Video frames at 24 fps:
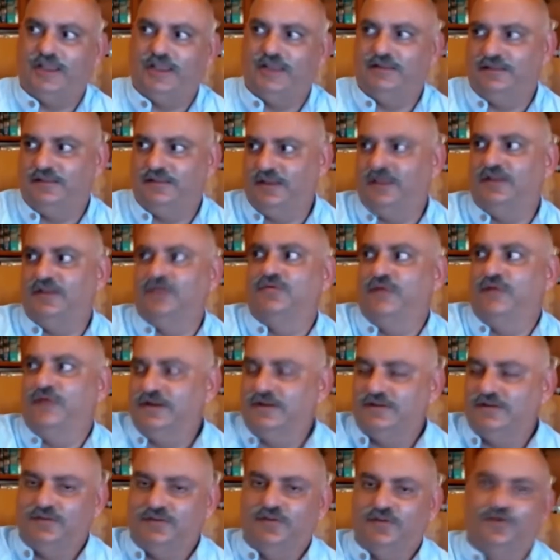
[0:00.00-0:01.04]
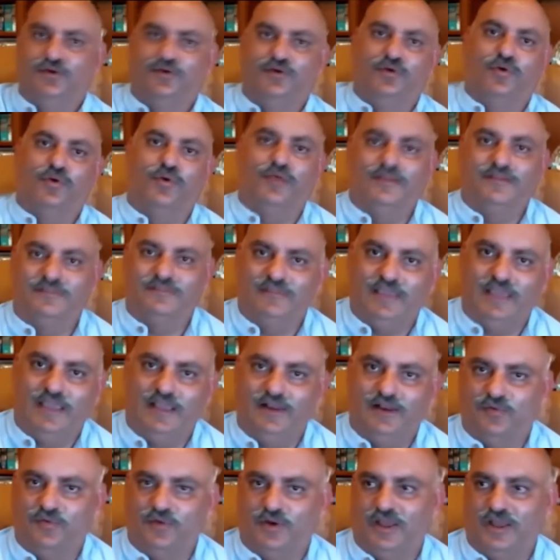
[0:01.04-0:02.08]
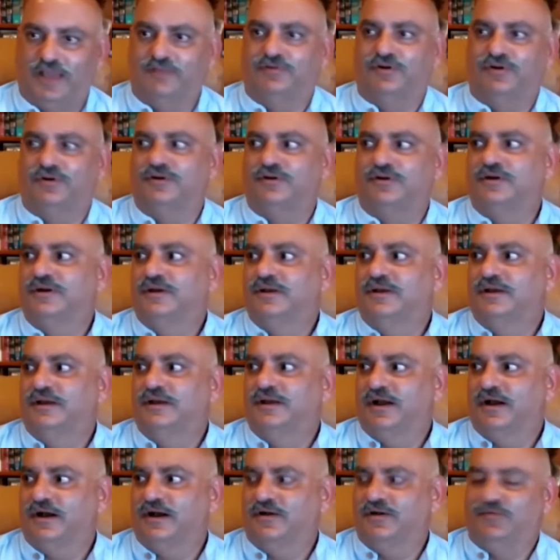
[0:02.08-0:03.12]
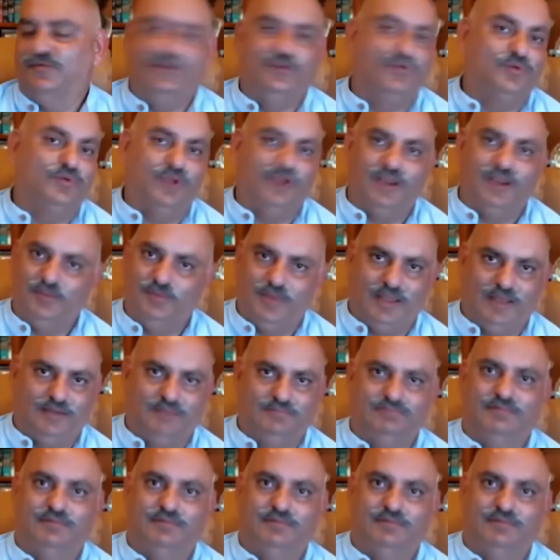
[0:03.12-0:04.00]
and the innovators, you know, grow and scale and whatever, uh, we do really well.